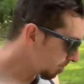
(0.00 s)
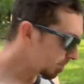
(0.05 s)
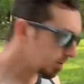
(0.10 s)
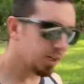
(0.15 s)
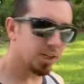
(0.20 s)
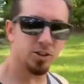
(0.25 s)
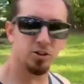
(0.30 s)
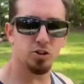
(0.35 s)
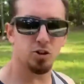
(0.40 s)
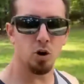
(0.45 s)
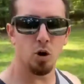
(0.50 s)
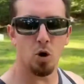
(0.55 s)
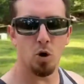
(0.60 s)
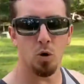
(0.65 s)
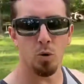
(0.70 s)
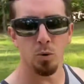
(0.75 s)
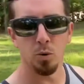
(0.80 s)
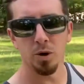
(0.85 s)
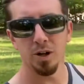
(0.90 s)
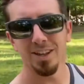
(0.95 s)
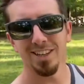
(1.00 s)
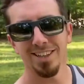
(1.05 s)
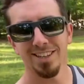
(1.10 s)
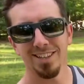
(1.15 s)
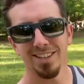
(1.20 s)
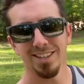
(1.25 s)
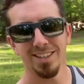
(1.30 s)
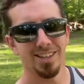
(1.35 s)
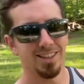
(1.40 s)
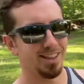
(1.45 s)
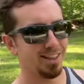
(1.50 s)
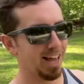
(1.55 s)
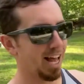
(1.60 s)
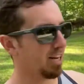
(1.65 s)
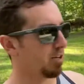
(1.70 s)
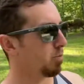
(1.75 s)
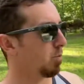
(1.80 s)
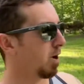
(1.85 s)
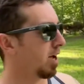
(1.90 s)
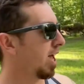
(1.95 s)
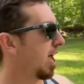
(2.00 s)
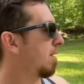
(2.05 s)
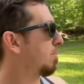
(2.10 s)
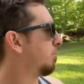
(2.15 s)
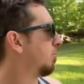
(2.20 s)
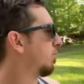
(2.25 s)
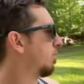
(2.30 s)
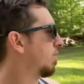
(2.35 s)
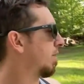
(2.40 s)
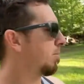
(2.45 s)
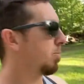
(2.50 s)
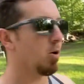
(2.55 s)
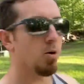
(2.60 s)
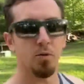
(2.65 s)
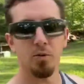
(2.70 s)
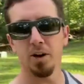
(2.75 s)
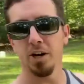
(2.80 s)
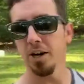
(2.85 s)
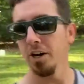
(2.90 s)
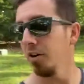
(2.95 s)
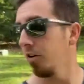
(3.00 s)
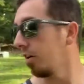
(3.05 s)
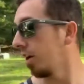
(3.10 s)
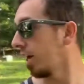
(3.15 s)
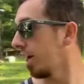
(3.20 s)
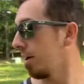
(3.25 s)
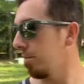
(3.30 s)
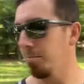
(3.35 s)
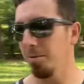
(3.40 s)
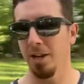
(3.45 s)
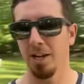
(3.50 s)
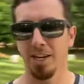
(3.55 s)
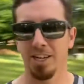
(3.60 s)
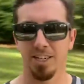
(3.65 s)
So that's why I moved them over here, and I got plenty of